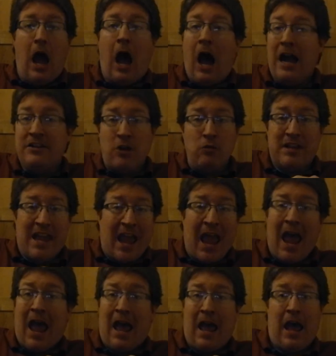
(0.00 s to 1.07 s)
I don't
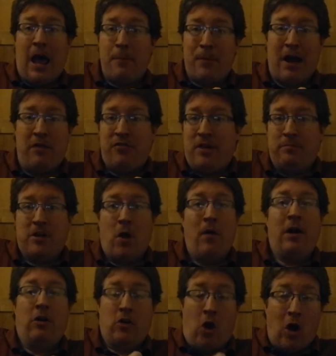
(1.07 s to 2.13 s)
care about them
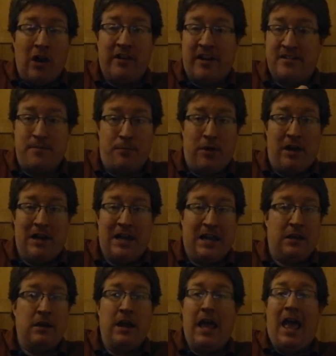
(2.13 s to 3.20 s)
going on holiday to
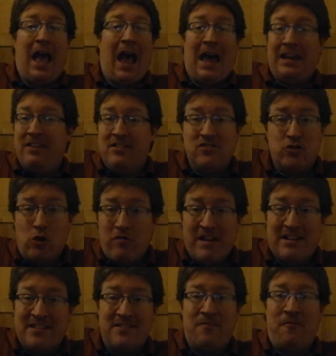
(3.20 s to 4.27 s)
Berlin, and the story
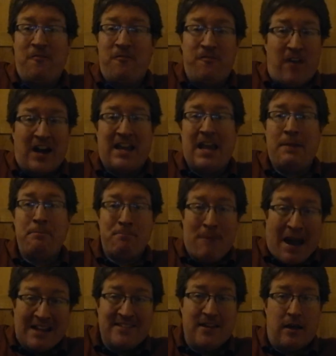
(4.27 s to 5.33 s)
doesn't fucking
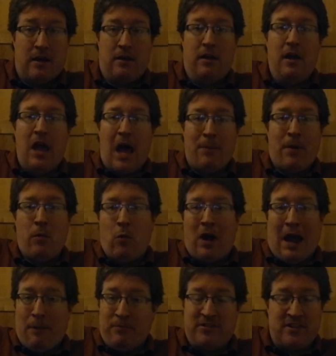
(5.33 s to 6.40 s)
matter about what
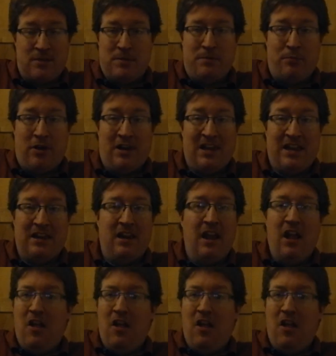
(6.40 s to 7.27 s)
happened to them in Berlin.